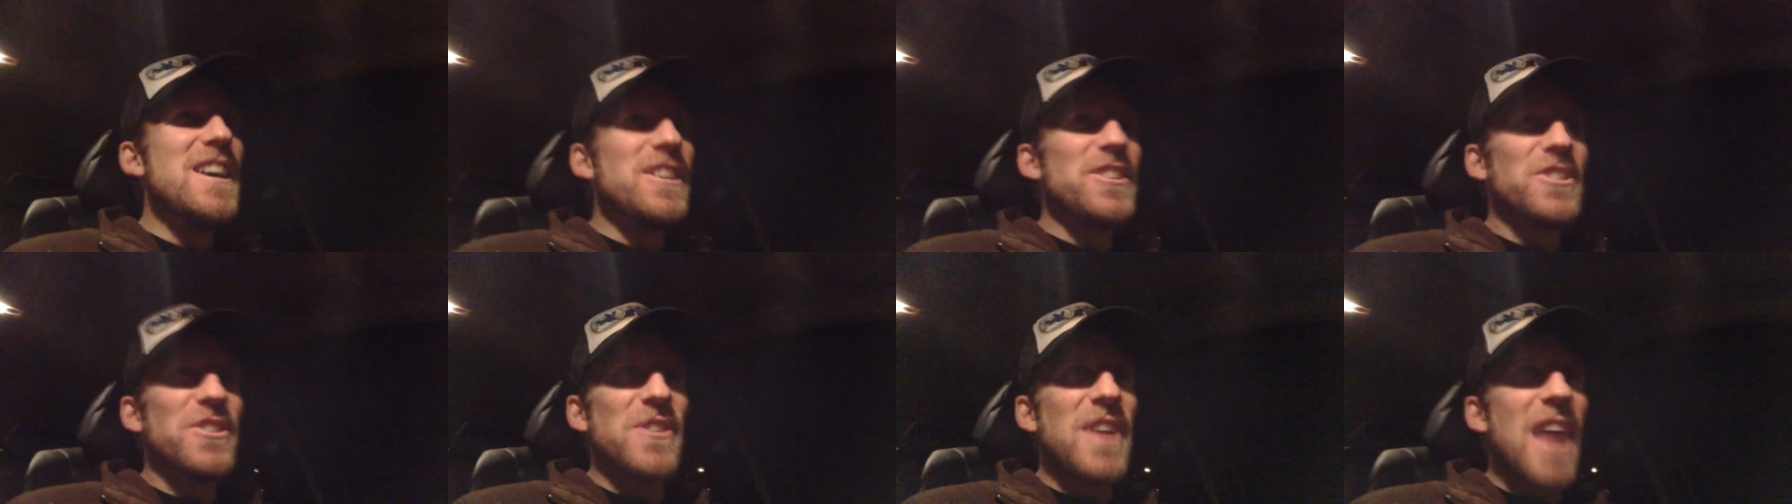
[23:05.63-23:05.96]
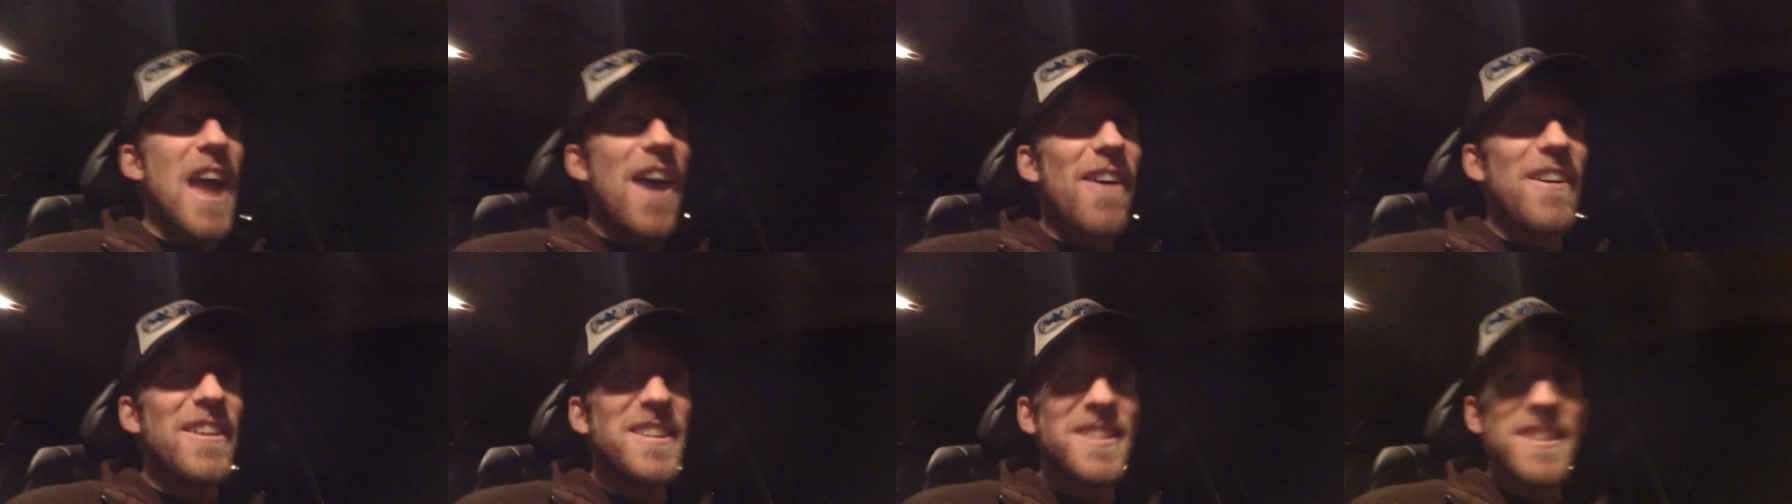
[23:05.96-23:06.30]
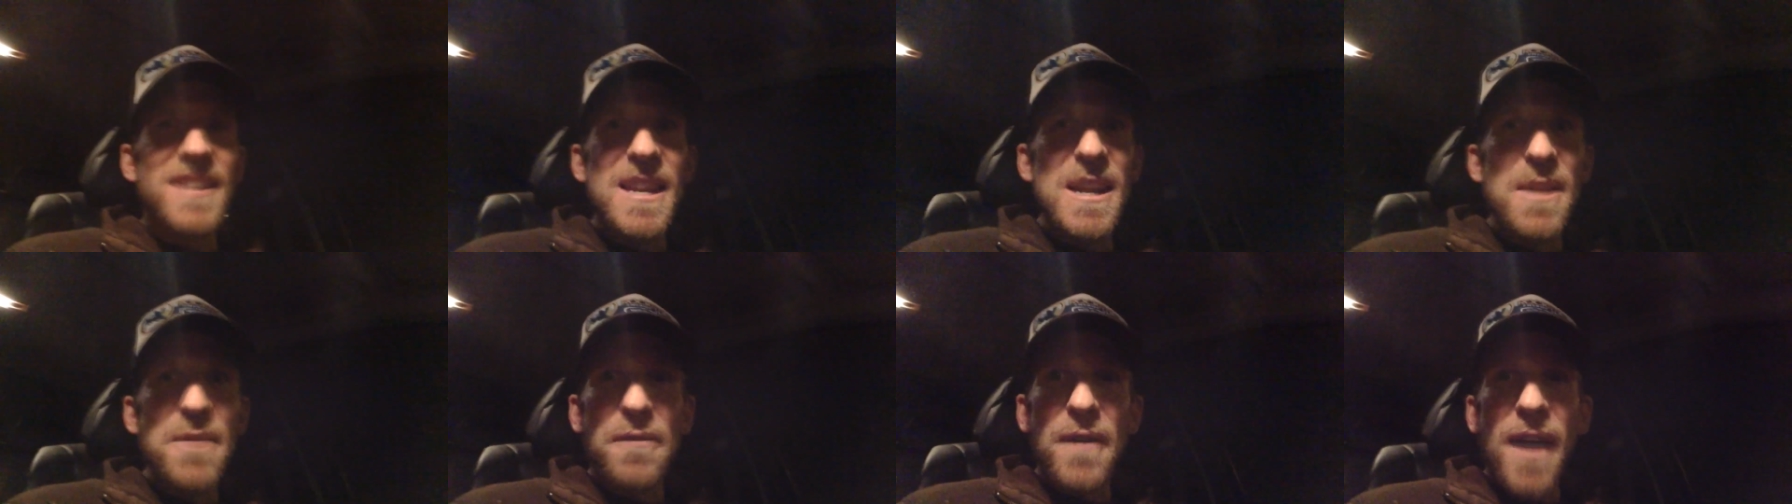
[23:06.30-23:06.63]
So now I
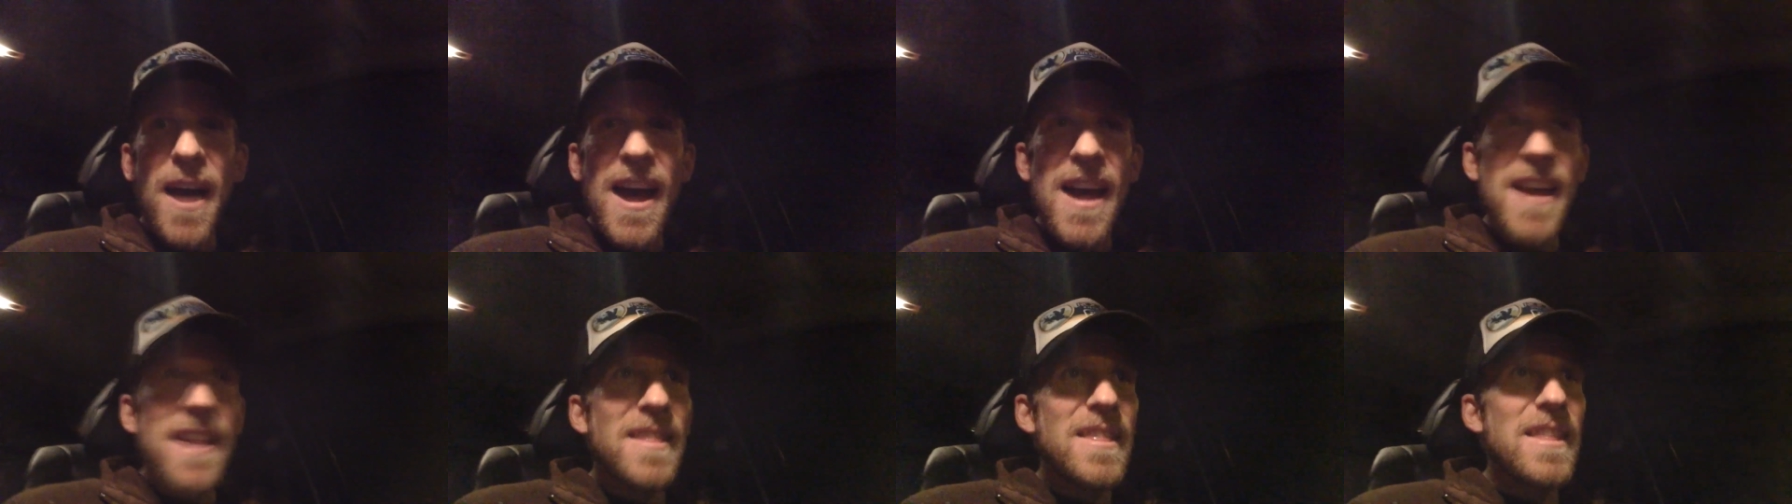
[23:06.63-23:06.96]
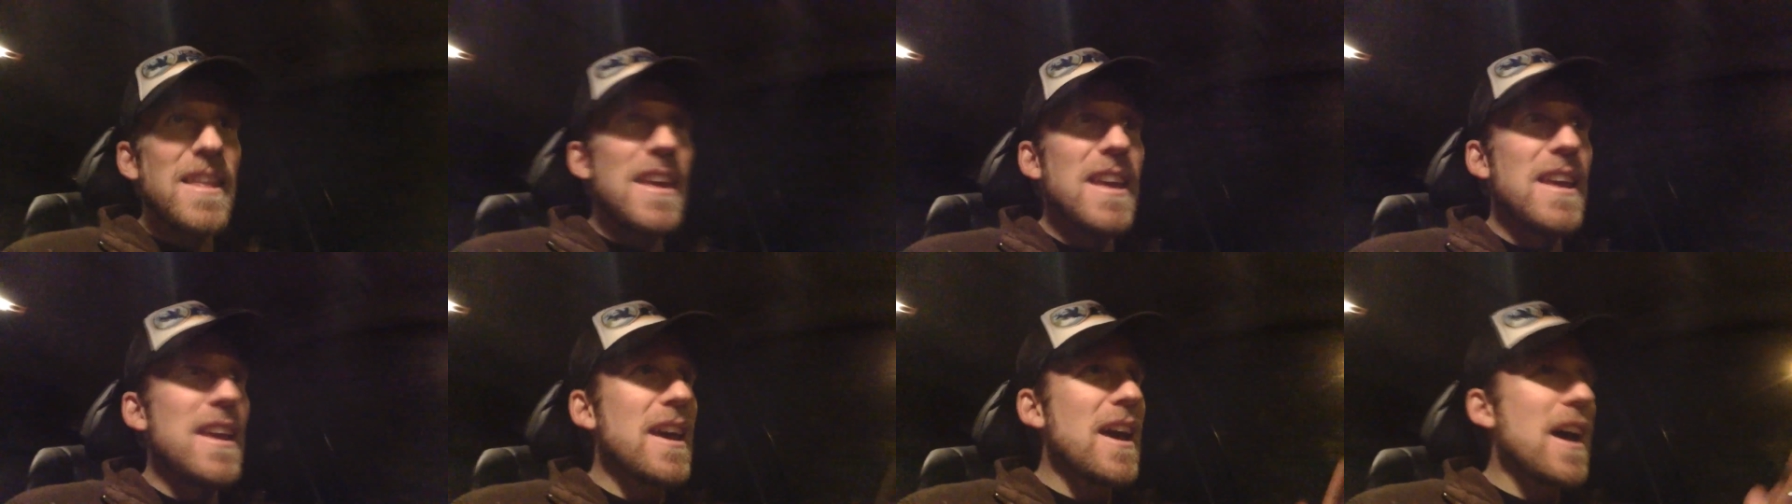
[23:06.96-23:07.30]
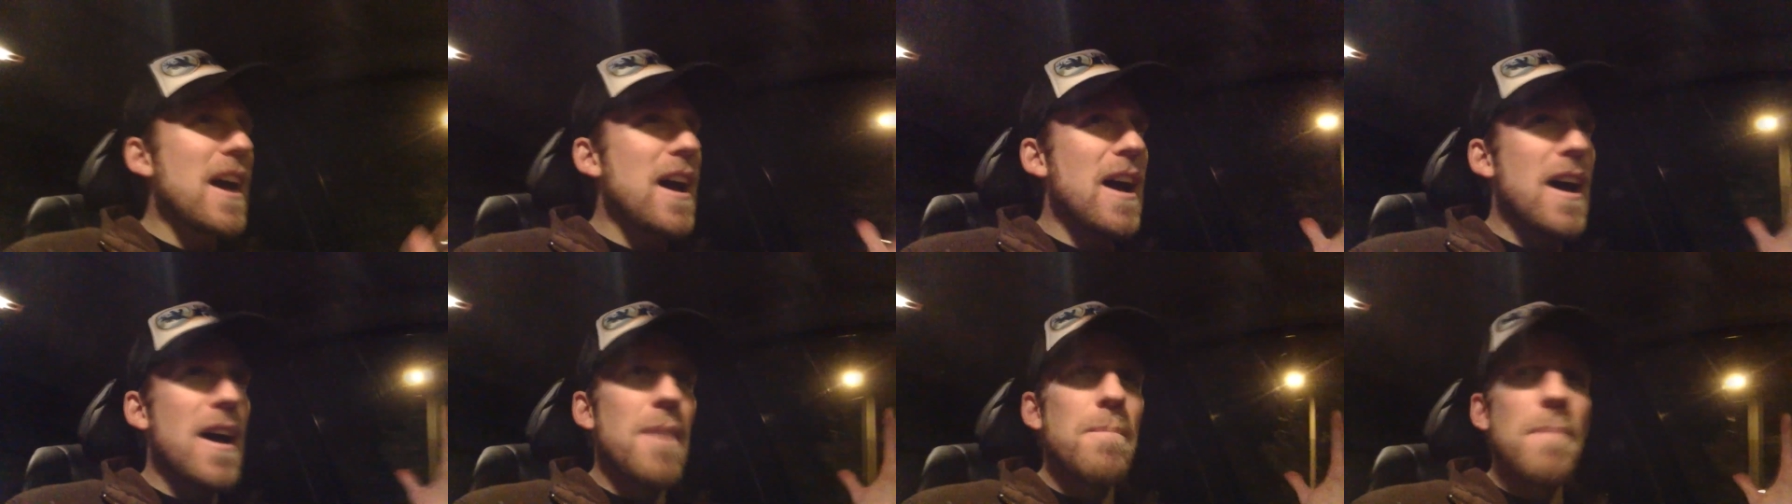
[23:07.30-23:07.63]
just need to find the
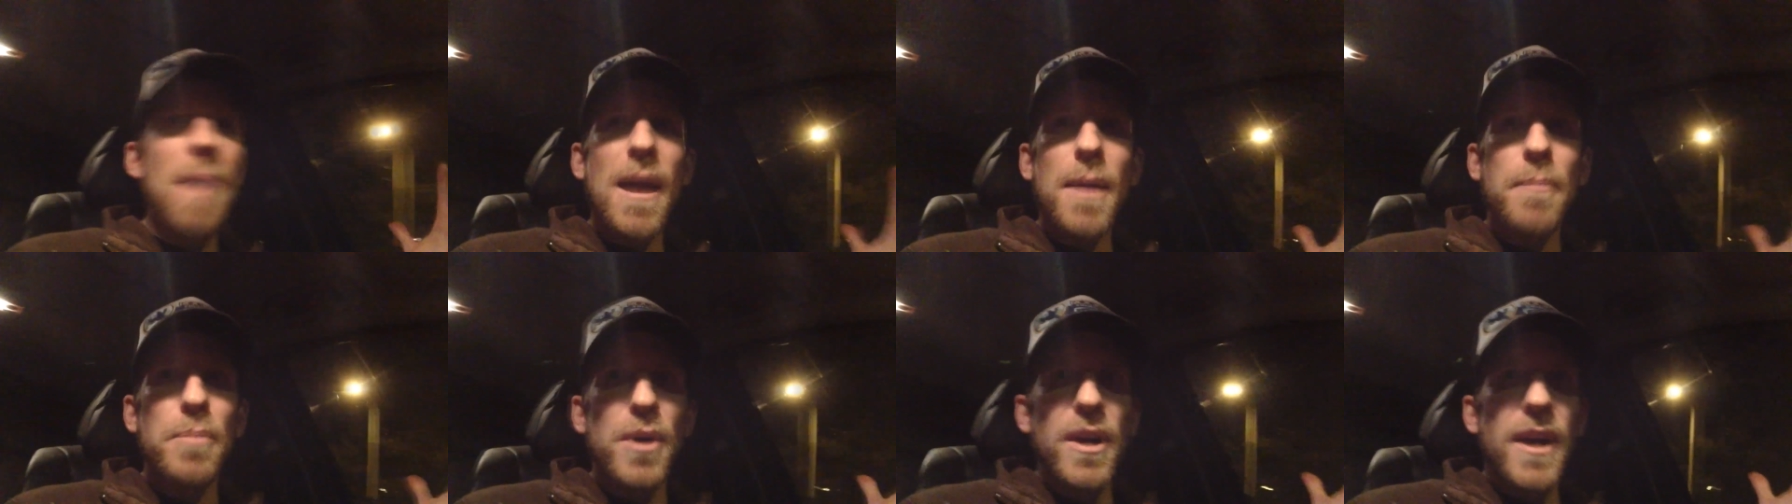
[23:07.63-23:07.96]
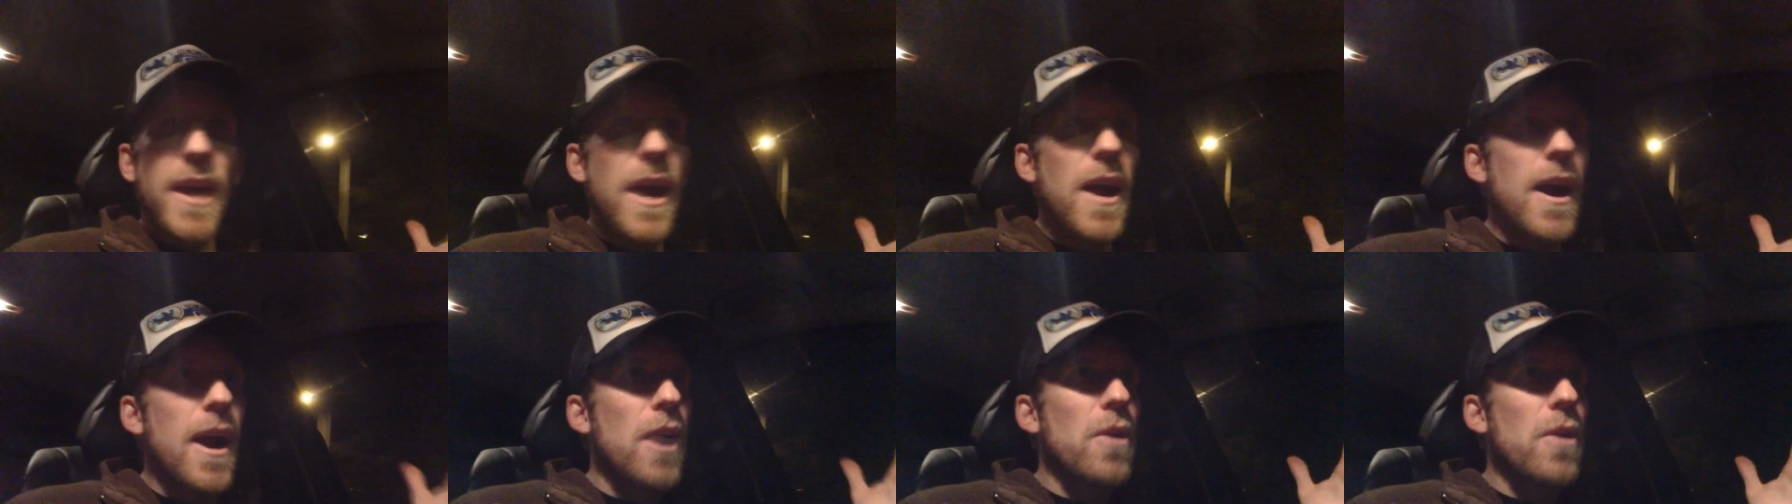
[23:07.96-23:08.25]
uh, MacBook Air.